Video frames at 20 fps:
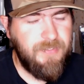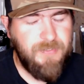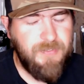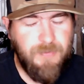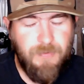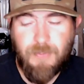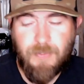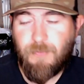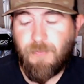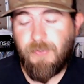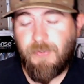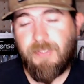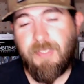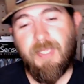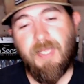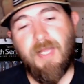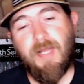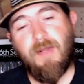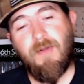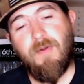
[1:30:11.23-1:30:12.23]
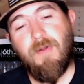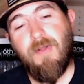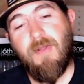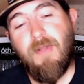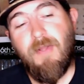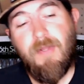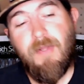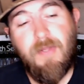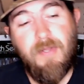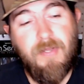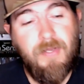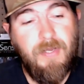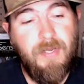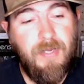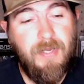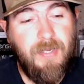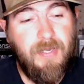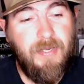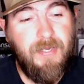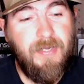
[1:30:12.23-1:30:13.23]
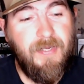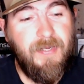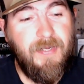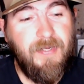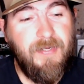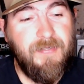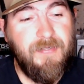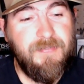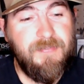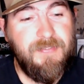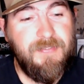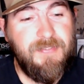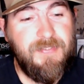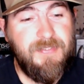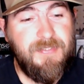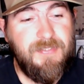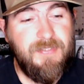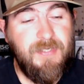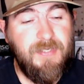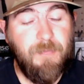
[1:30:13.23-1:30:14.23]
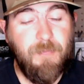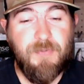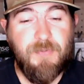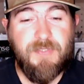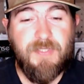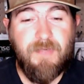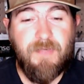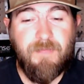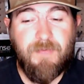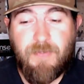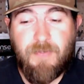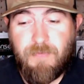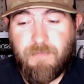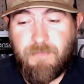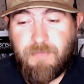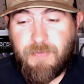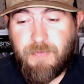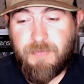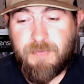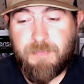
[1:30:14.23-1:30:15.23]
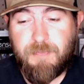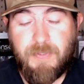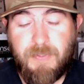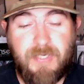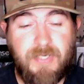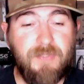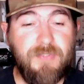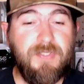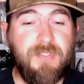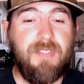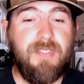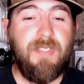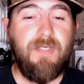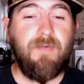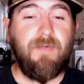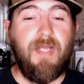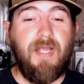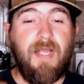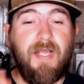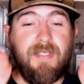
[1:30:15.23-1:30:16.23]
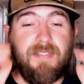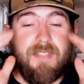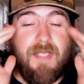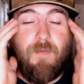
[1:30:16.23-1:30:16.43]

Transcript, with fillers: So, holy cow, uh, almost seven hundred viewers. But here's the deal, guys.